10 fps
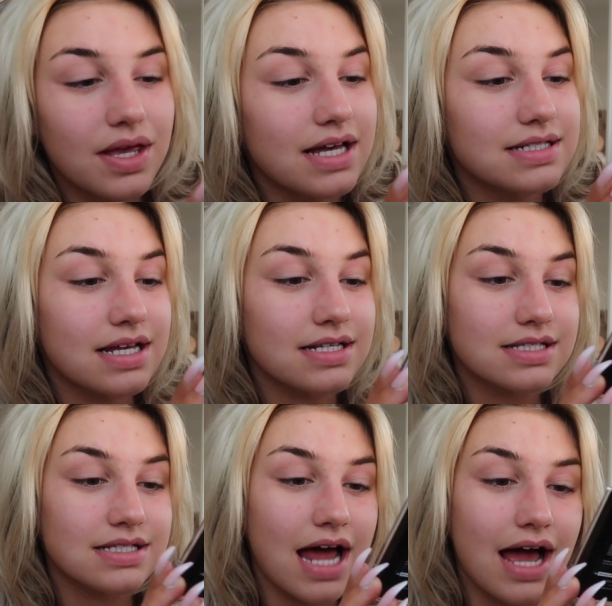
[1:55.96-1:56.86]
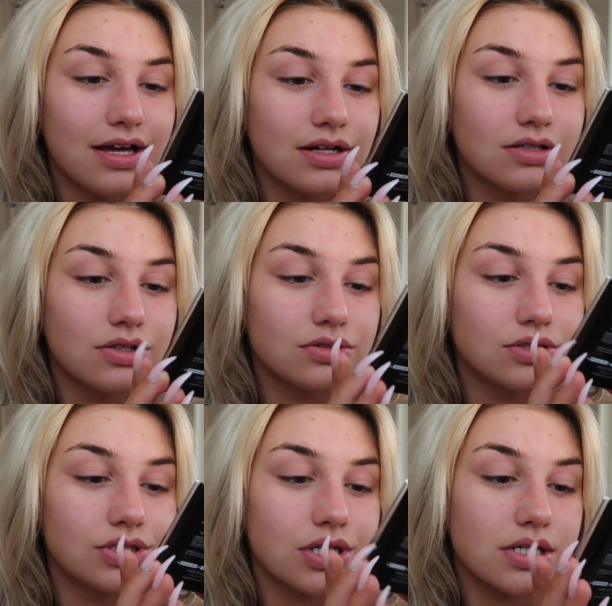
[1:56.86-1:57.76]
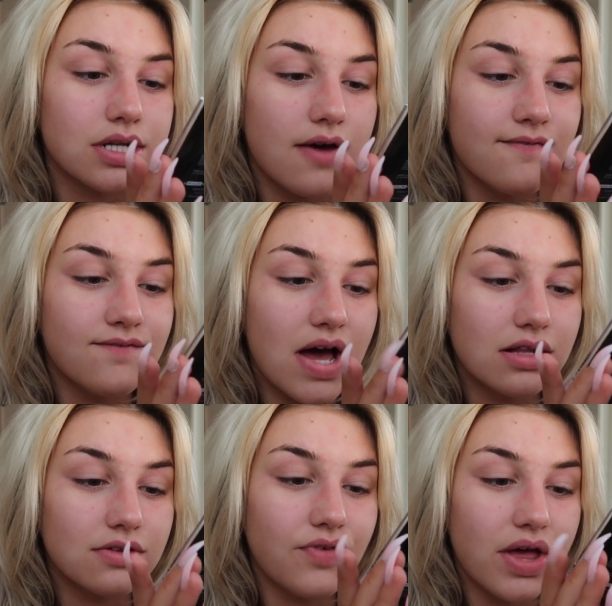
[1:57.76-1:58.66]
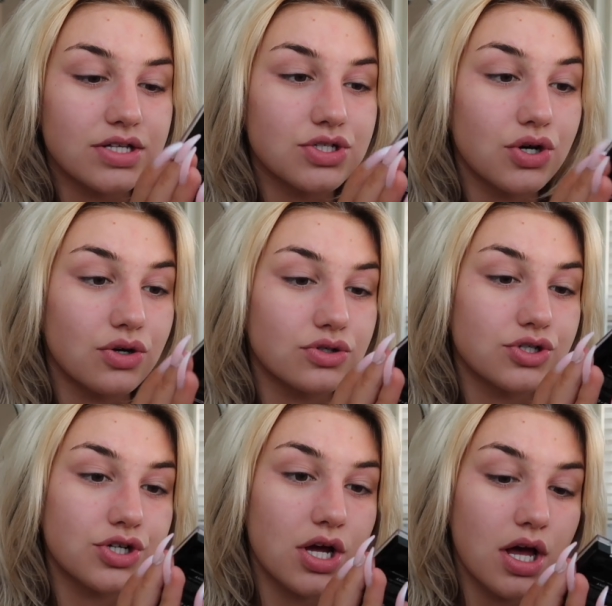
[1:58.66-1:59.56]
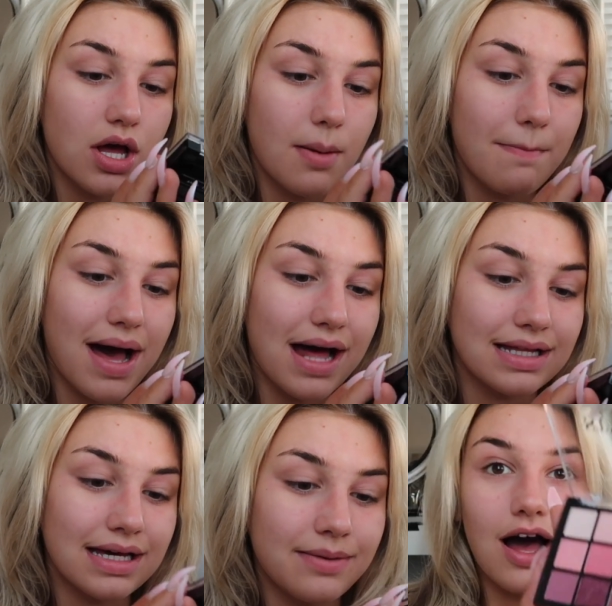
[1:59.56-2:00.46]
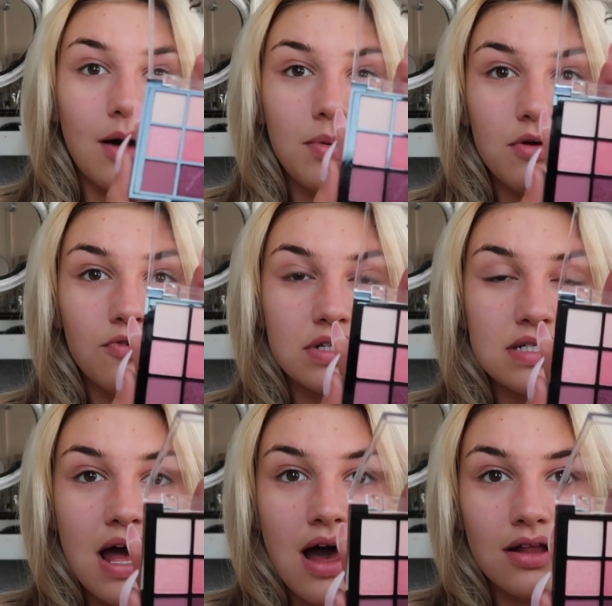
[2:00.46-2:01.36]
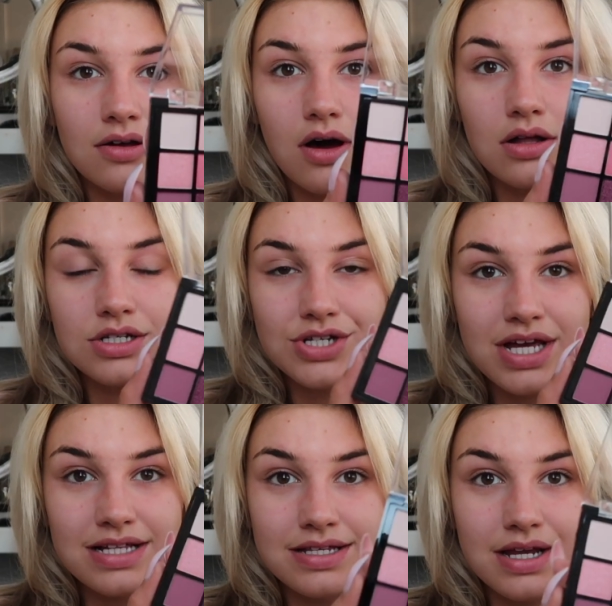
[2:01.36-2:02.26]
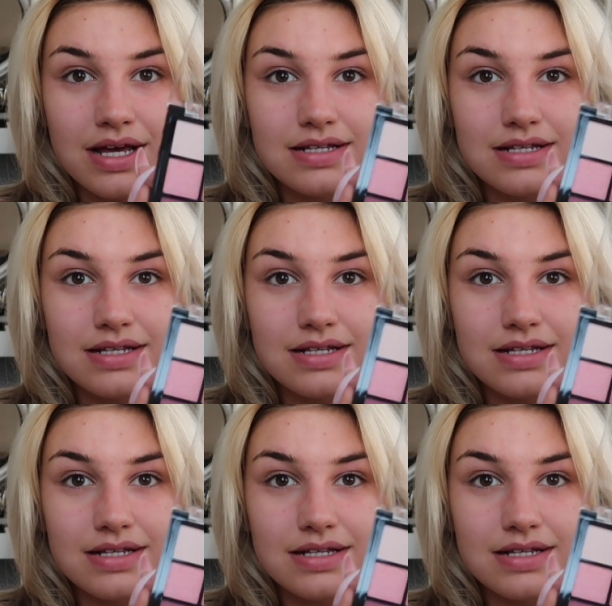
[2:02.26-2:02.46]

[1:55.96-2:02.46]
It's a Style London Velvet Touch palette. How beautiful is that? Look at all the shades in it.